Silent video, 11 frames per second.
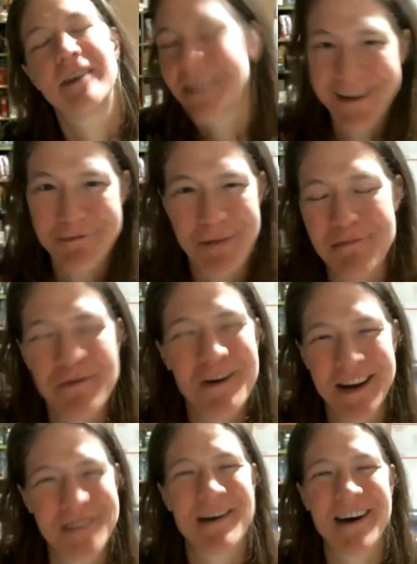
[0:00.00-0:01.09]
in my
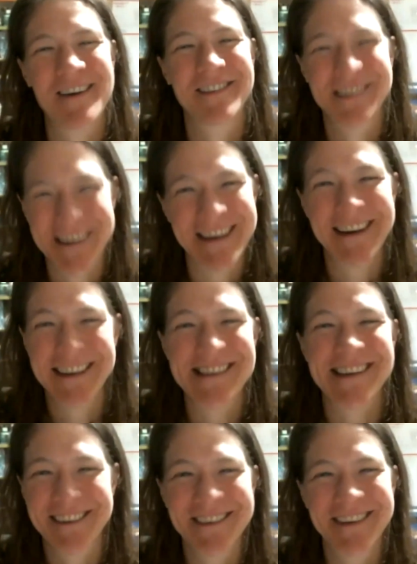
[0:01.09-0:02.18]
brain about
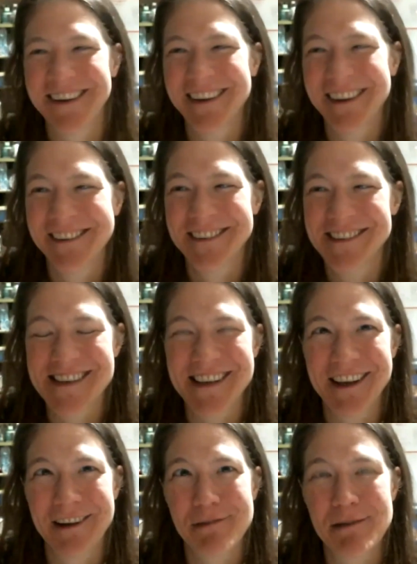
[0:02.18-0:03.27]
organizing that I don't see a
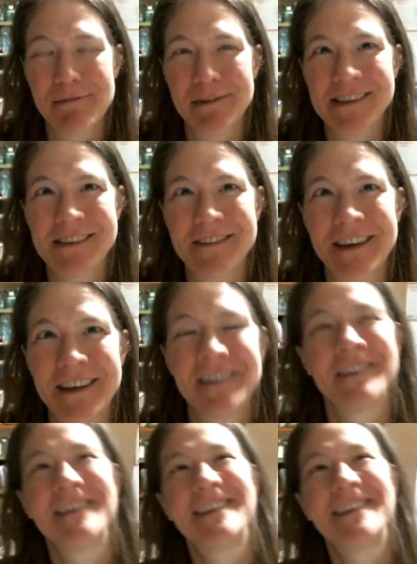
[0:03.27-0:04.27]
lot of people doing.